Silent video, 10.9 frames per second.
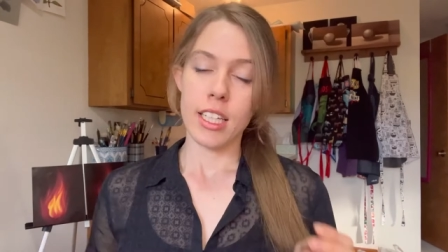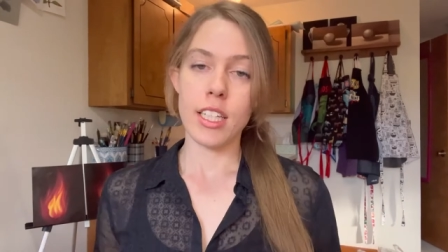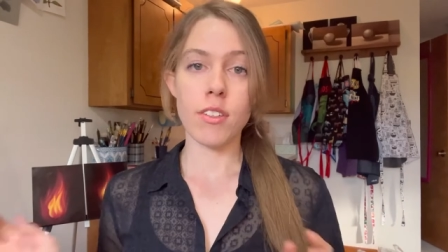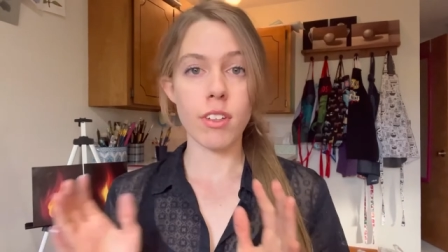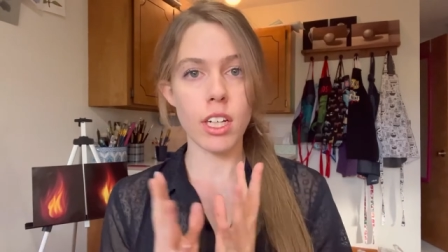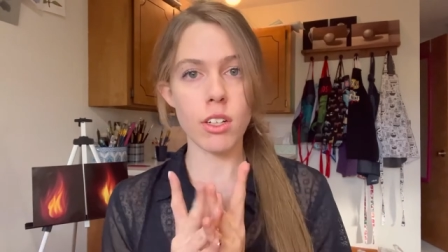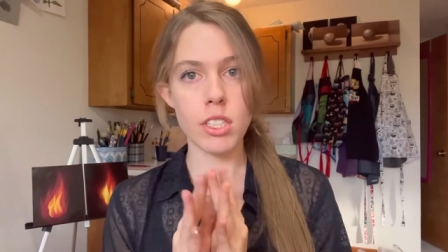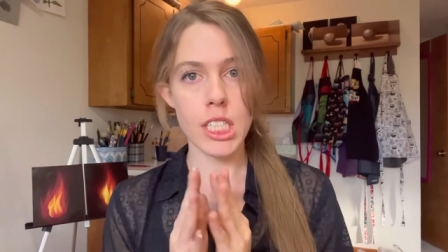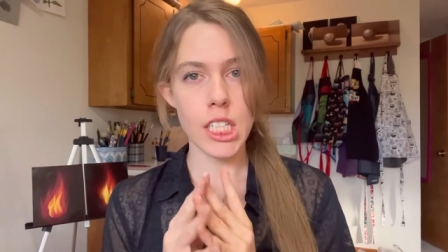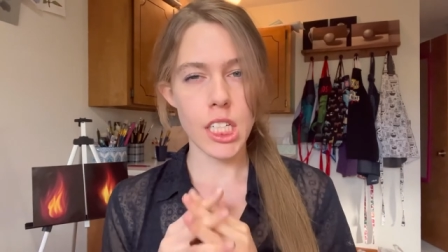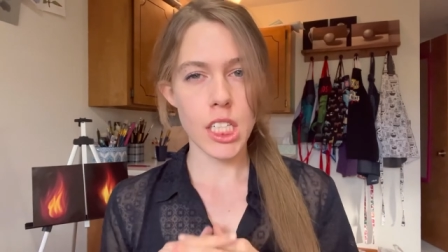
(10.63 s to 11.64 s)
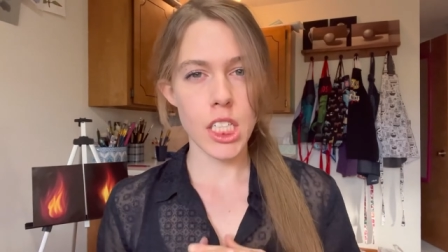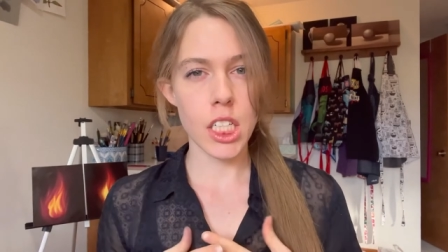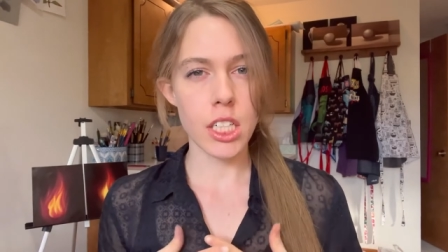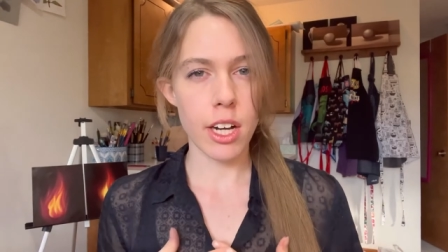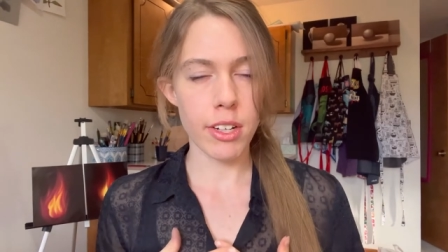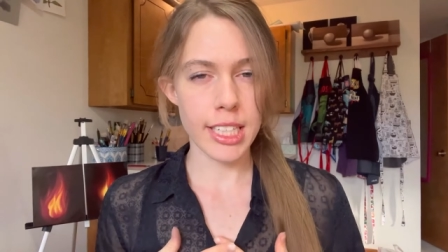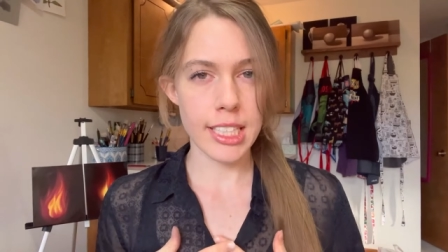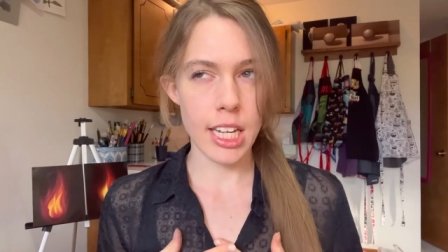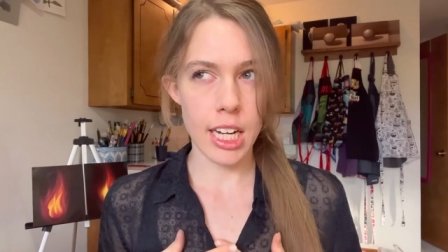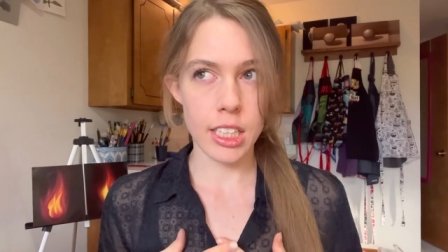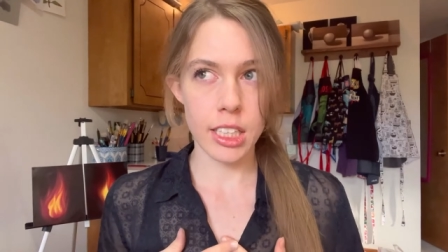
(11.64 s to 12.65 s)
This video did not turn out
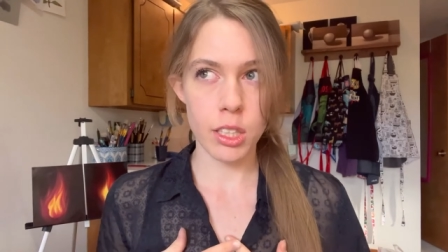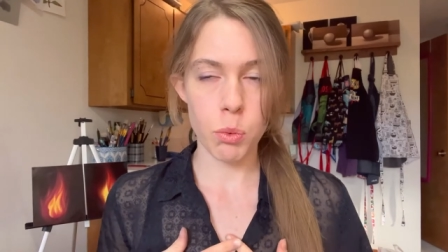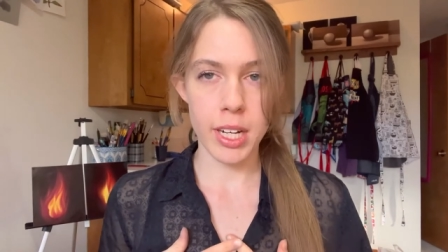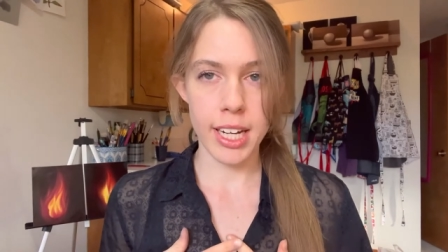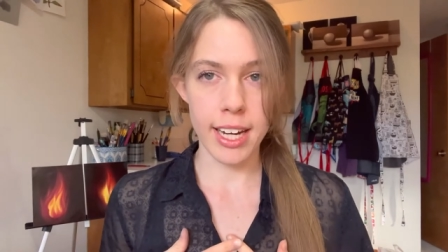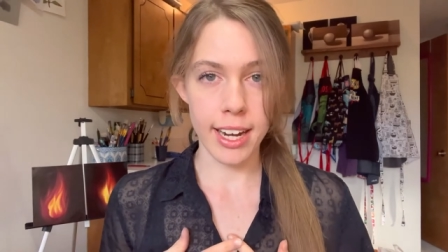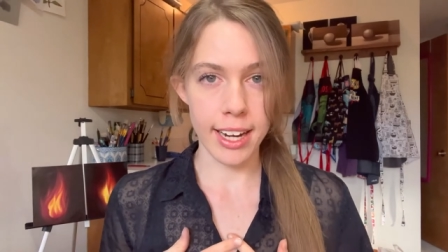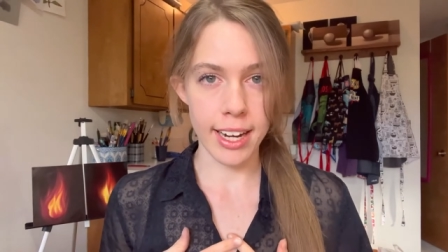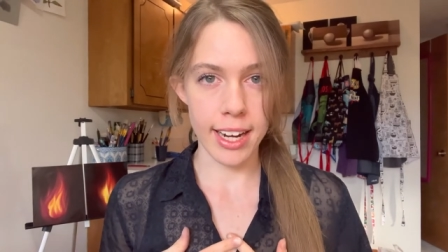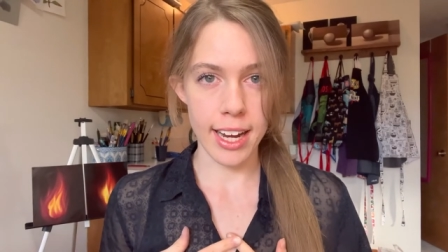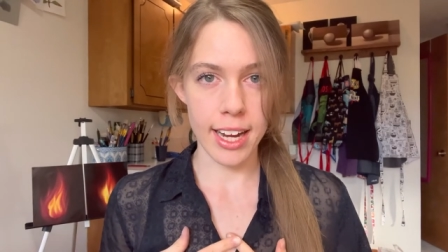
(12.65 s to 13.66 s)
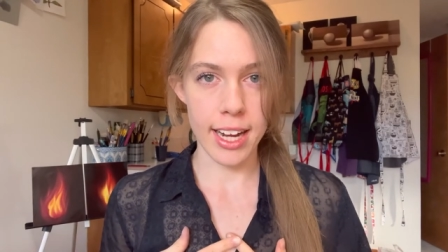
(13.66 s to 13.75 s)
exactly the way I